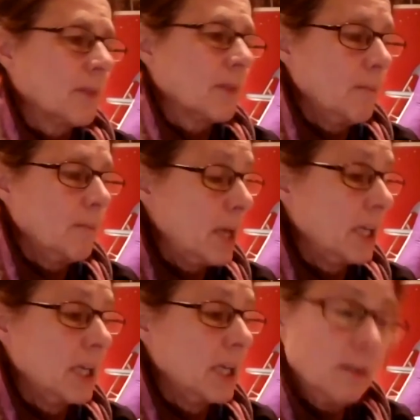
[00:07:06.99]

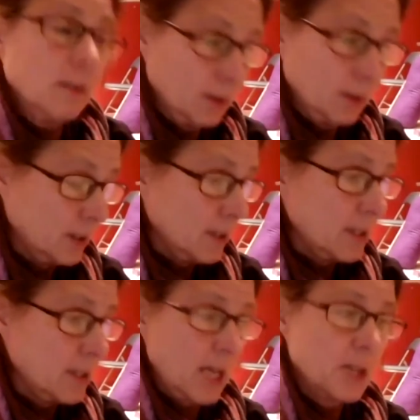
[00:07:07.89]
Many
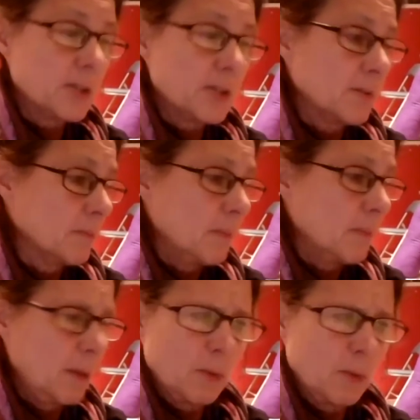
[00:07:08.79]
days,
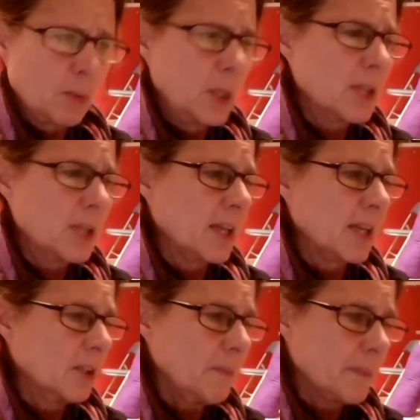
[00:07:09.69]
maybe it was weeks
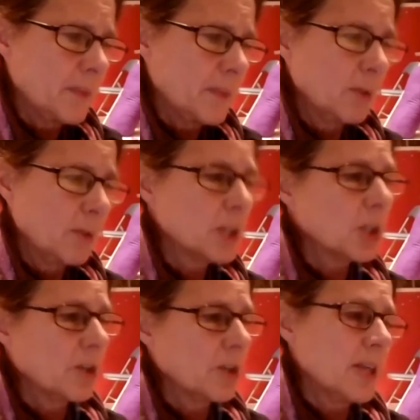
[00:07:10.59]
later, they
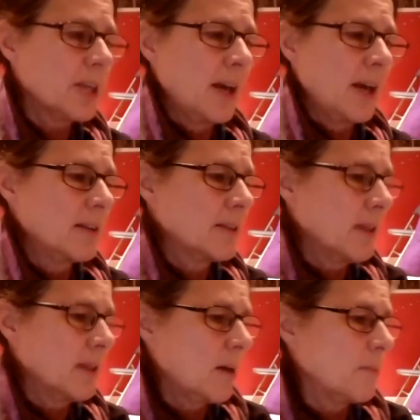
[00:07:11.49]
returned and
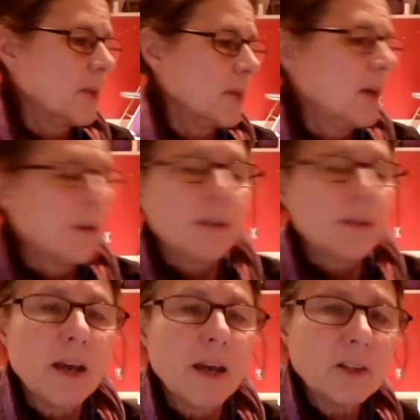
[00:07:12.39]

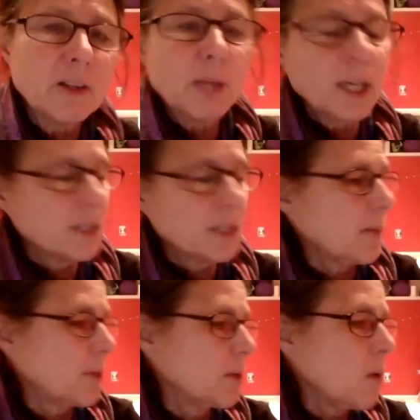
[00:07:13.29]
they hung the blankets
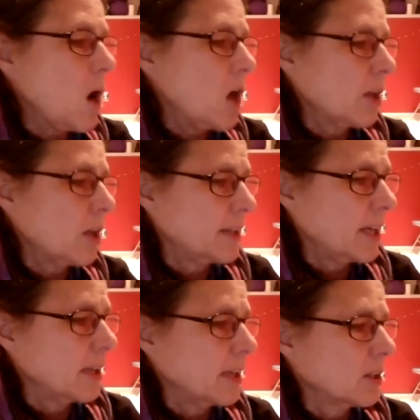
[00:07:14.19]
up in the wall and
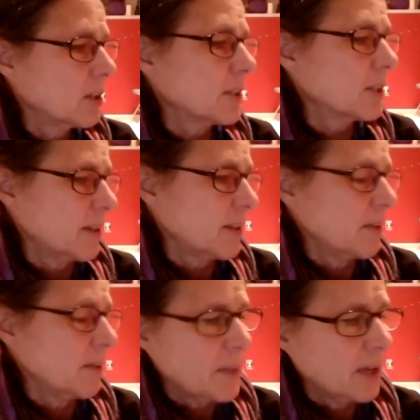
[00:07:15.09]
they looked at
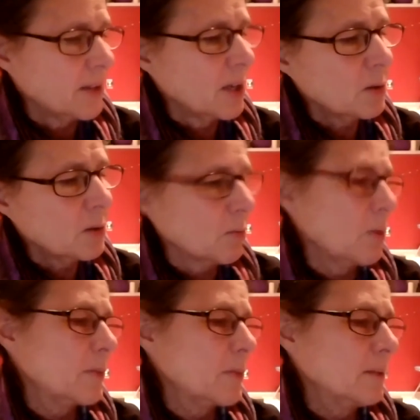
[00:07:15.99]
them. And the old
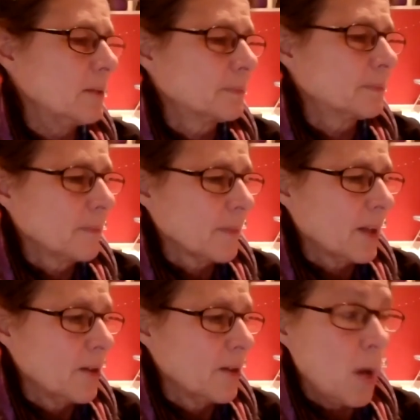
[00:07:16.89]
woman,
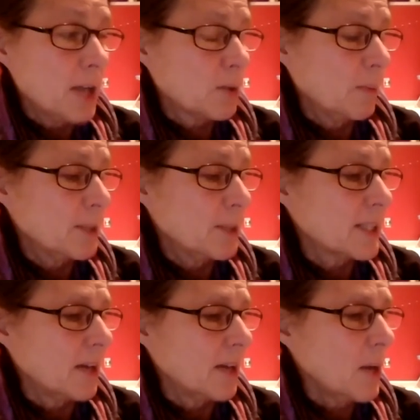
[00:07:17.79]
the wise woman,
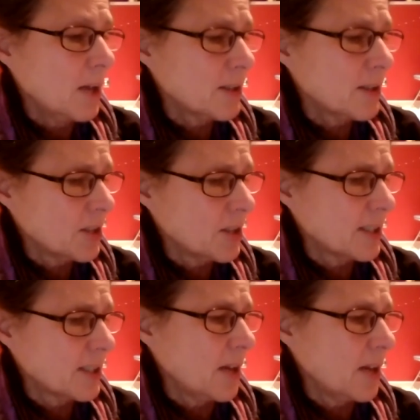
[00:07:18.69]
said, well, it's
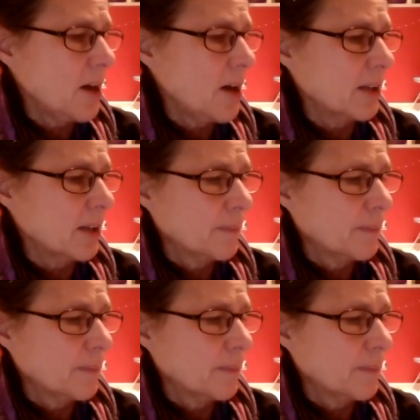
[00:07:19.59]
just as I thought.